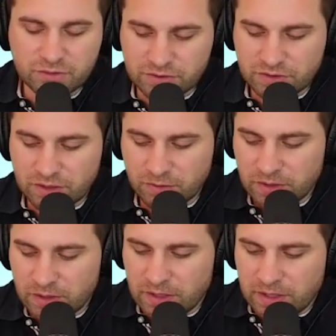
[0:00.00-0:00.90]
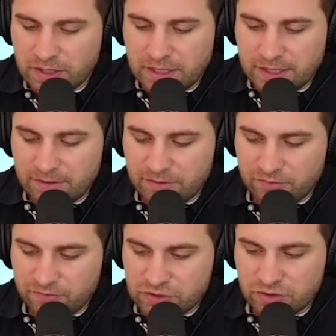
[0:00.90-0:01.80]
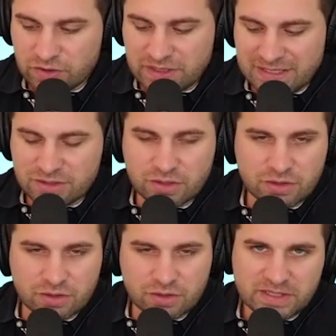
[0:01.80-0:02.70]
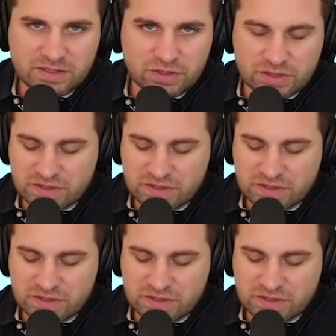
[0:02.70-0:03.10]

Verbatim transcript: So uh, certainly internal messaging,